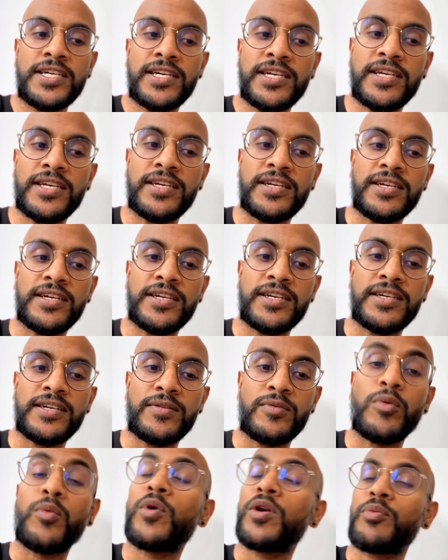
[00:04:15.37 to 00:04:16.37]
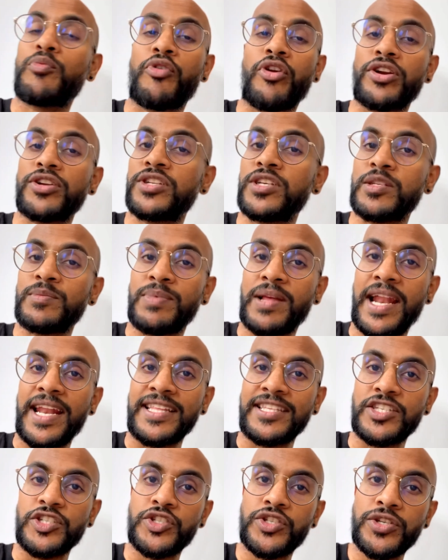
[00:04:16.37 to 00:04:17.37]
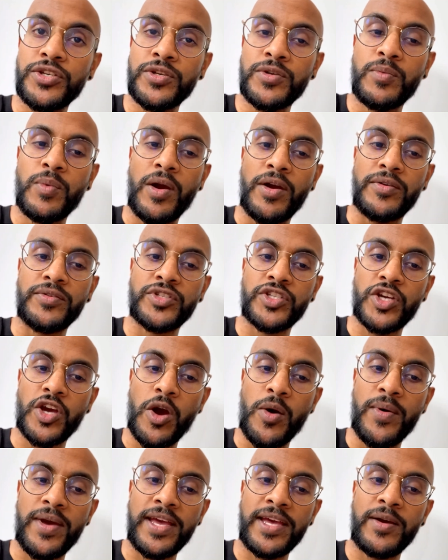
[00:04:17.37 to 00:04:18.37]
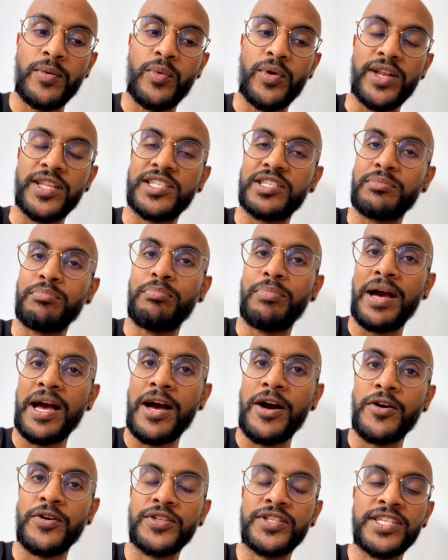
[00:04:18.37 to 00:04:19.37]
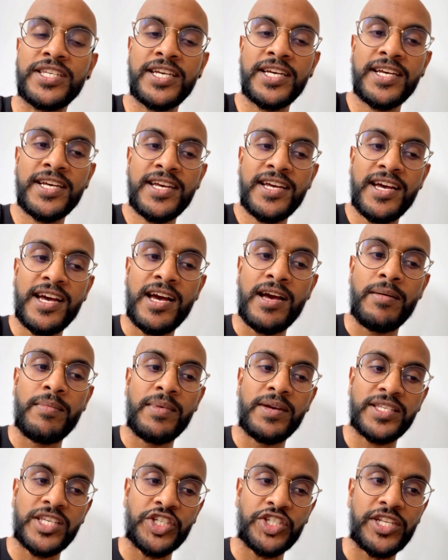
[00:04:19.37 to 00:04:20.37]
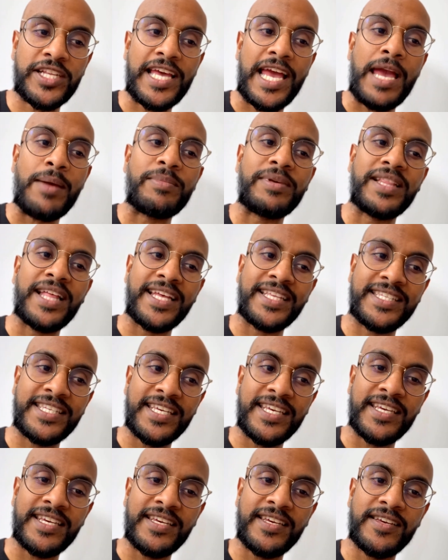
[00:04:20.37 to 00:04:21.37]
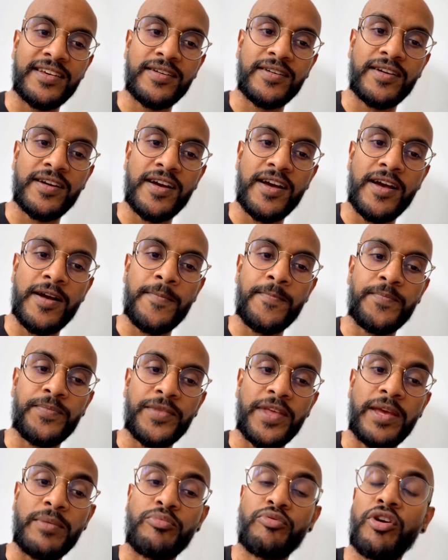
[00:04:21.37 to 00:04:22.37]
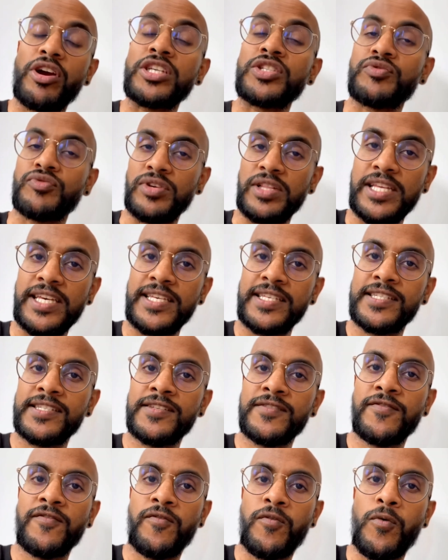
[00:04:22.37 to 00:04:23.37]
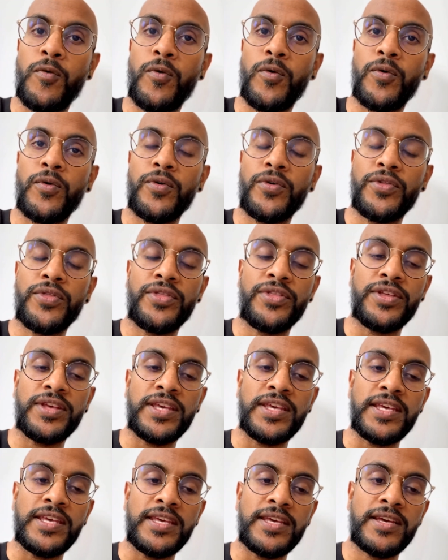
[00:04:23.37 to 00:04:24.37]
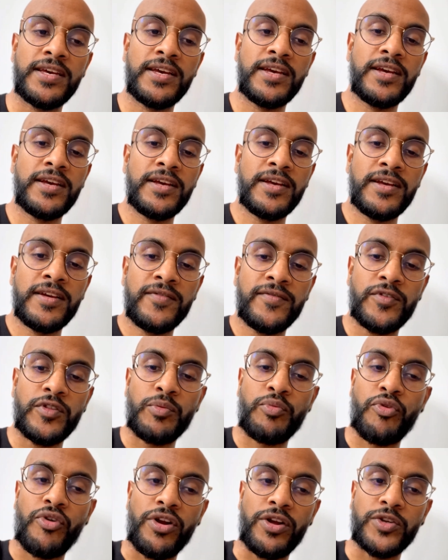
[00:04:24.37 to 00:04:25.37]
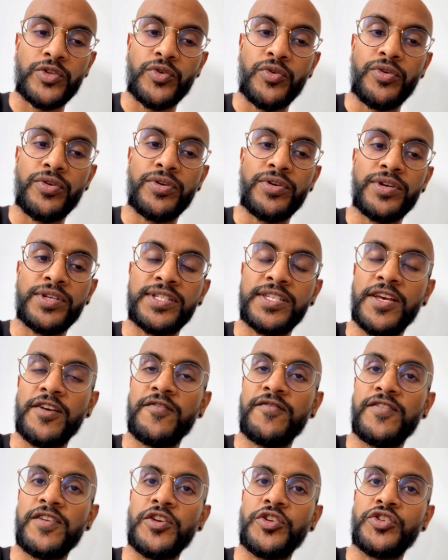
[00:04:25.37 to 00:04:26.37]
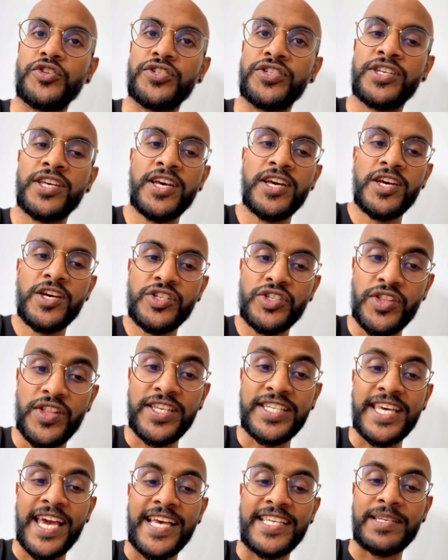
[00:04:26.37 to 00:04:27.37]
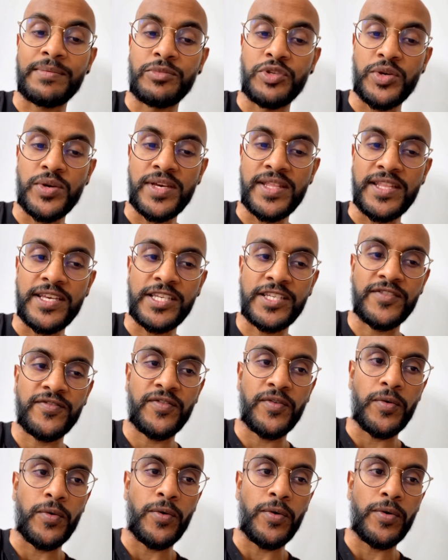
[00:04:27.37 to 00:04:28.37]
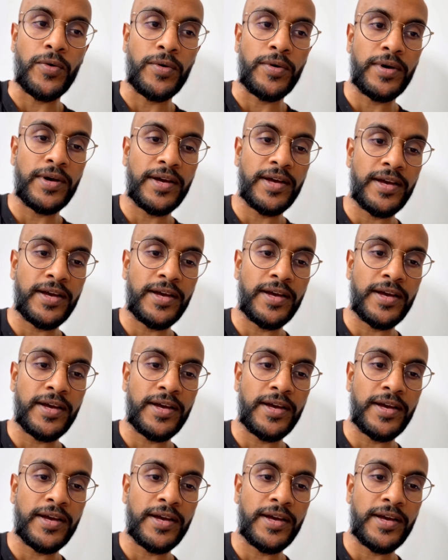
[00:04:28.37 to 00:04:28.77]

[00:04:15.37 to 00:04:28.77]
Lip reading: what a product is planning to do, where it's going, what it's about, essentially emulating a press release for the product or a set of features. So in this case, I'm doing this for